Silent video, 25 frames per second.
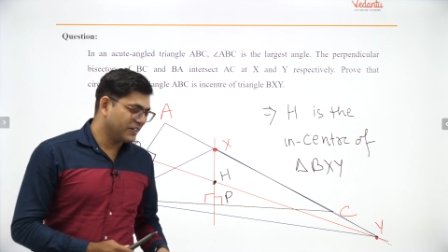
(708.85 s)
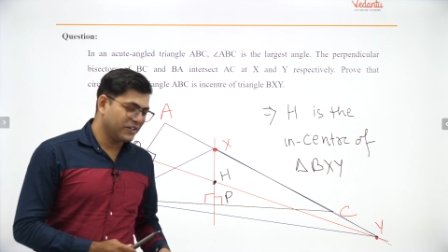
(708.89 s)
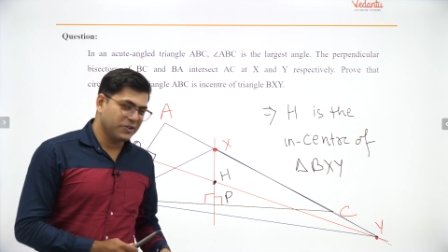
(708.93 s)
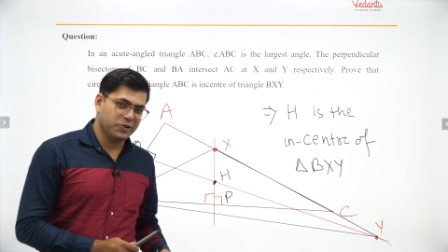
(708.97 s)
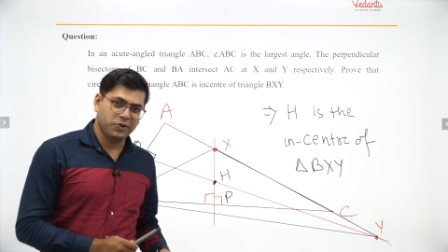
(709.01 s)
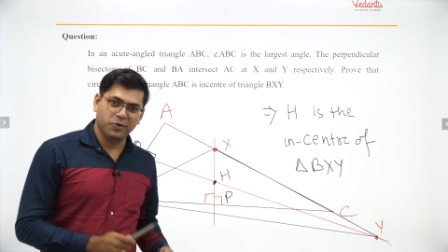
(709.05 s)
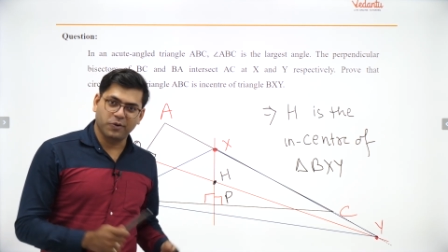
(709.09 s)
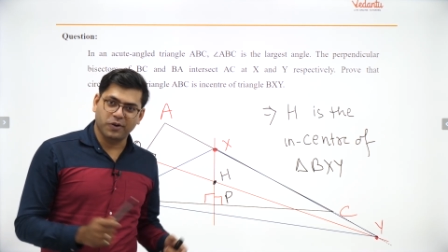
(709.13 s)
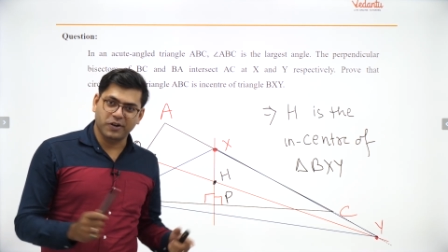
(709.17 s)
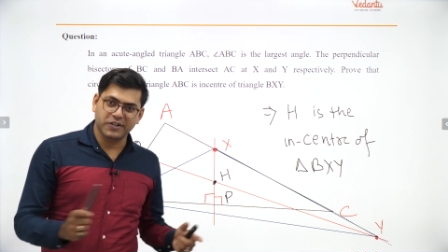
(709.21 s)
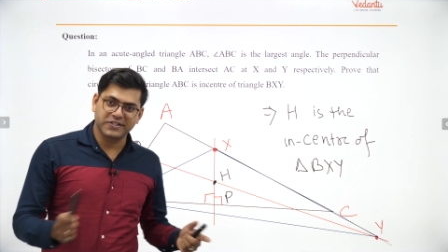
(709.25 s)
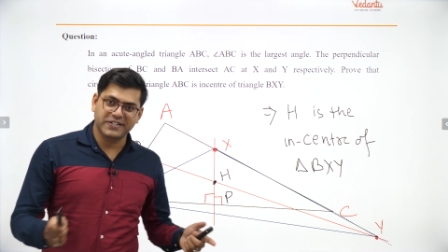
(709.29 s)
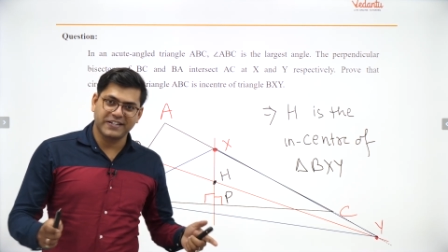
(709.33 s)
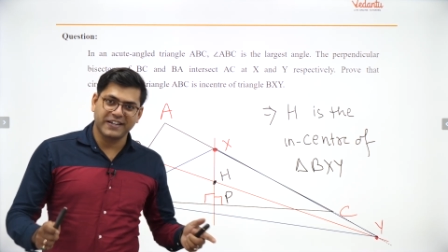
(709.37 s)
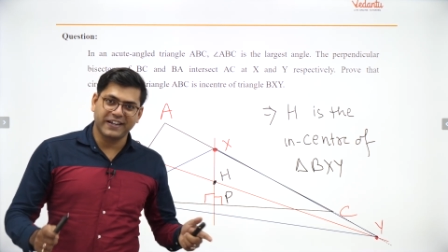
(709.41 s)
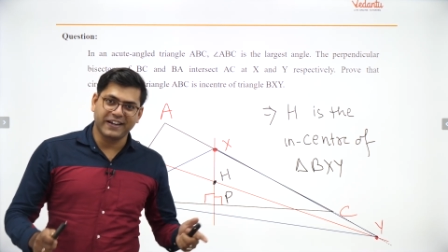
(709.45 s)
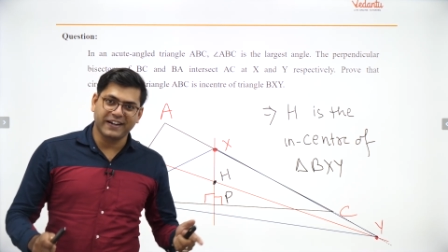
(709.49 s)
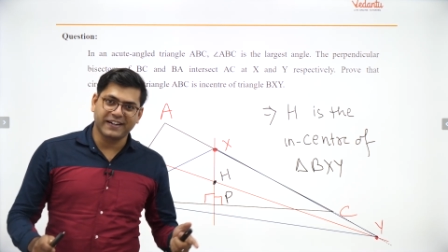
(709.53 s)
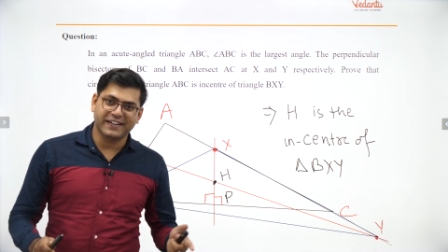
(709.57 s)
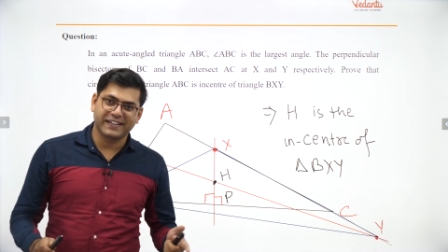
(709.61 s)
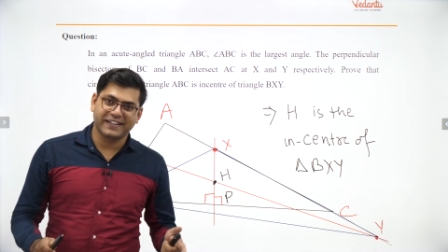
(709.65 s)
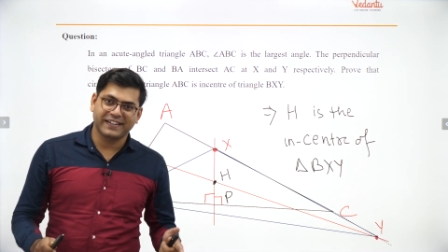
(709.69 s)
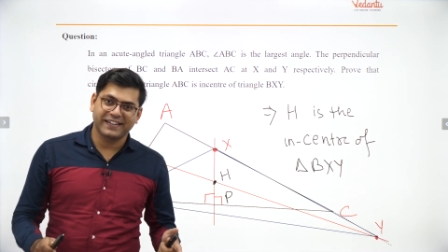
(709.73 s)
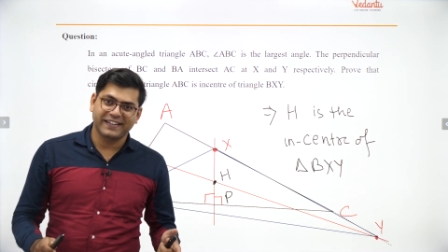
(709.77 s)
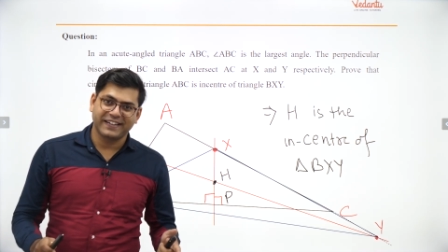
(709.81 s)
You want to see
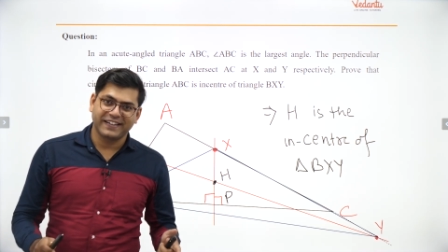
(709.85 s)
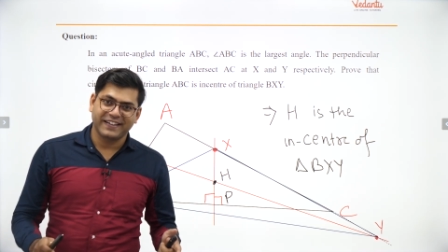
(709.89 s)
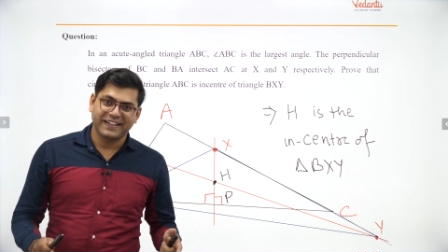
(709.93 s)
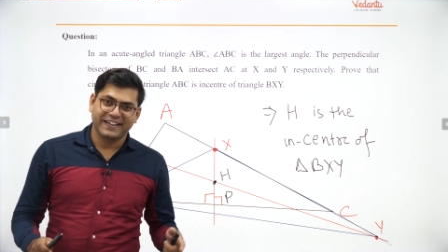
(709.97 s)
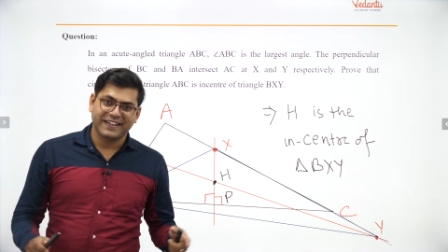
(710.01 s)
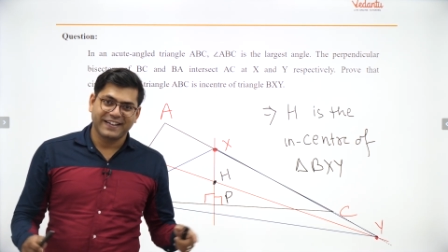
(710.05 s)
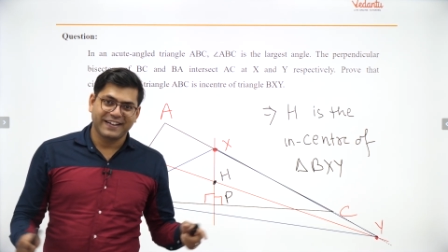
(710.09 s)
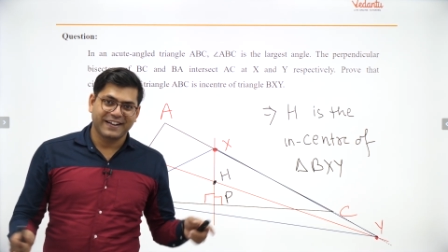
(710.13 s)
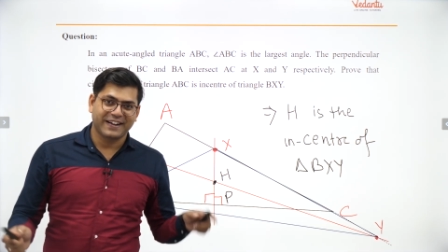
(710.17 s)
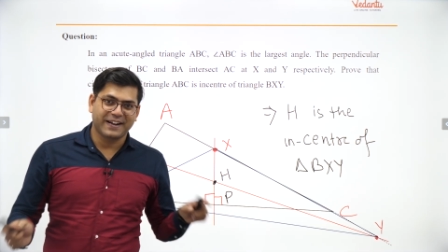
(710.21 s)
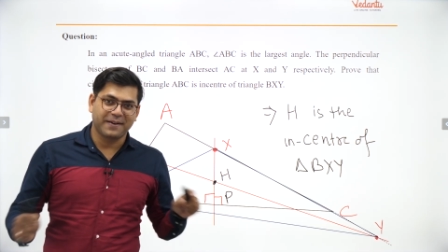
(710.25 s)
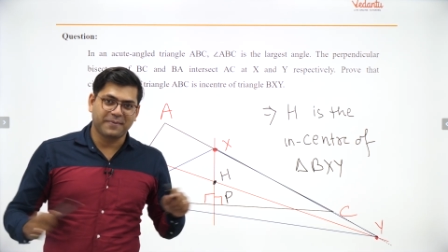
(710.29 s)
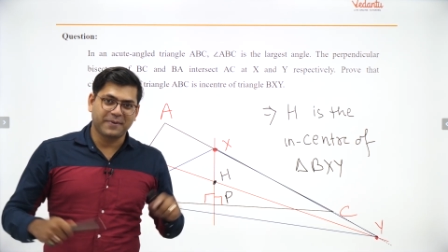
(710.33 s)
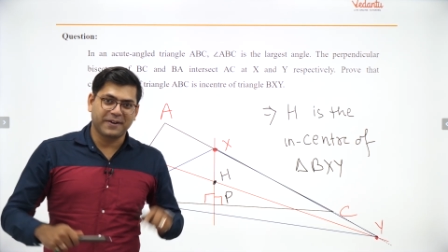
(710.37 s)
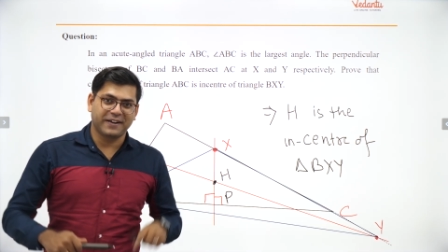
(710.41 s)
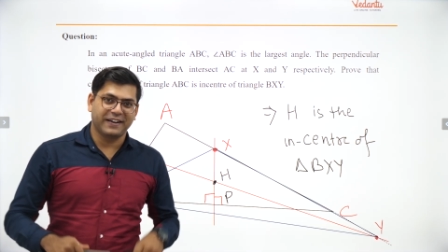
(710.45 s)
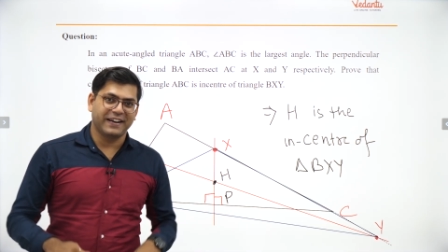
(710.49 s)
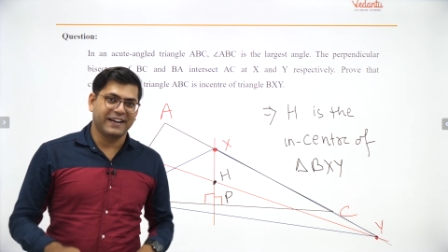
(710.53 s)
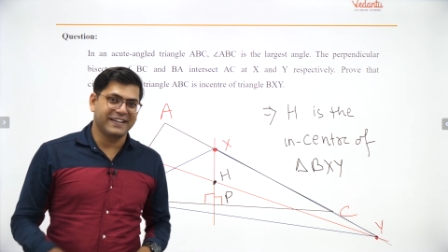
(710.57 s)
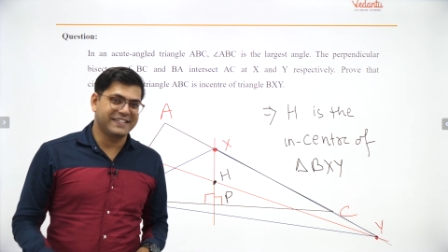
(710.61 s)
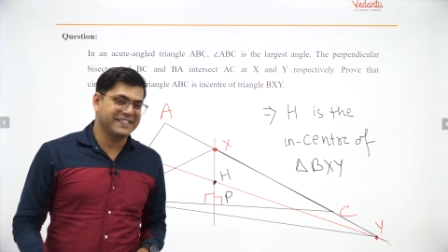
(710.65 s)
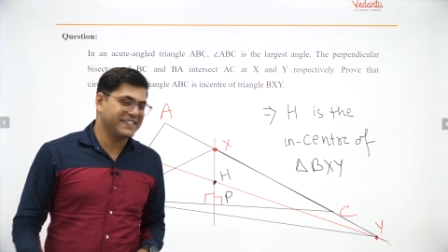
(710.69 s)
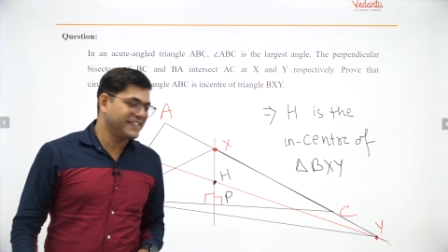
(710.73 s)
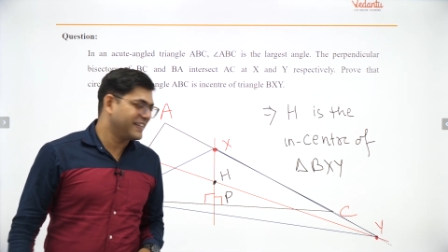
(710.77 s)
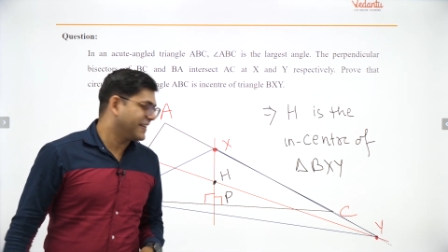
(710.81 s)
it? Come on,
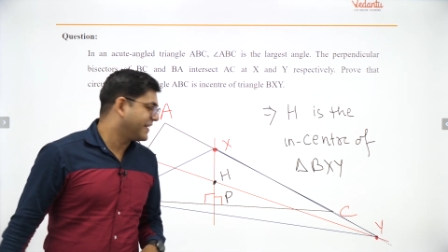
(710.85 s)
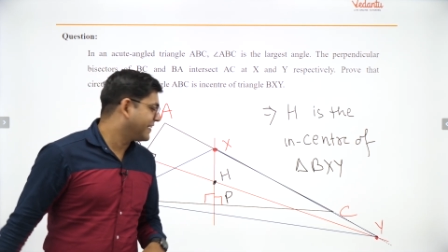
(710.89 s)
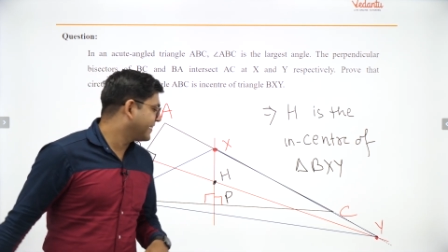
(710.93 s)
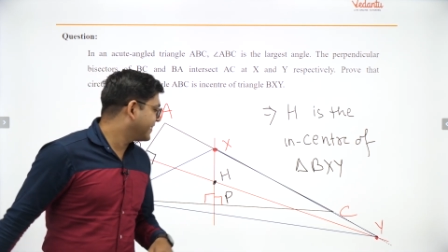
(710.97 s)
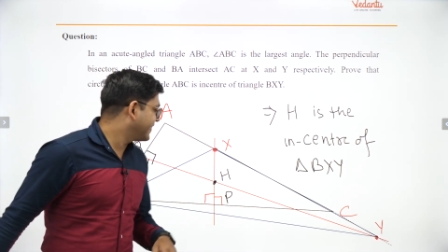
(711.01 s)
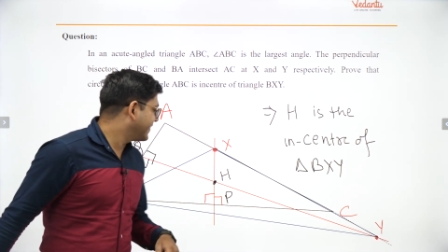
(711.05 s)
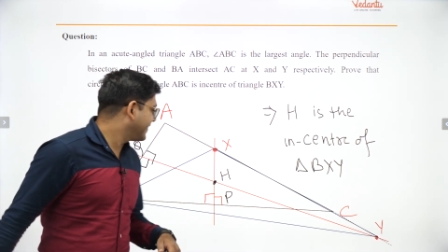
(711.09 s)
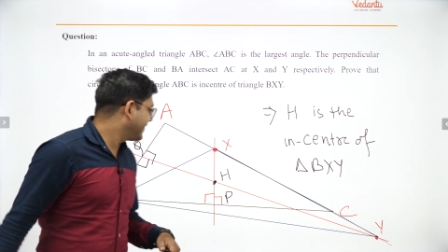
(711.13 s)
let's see.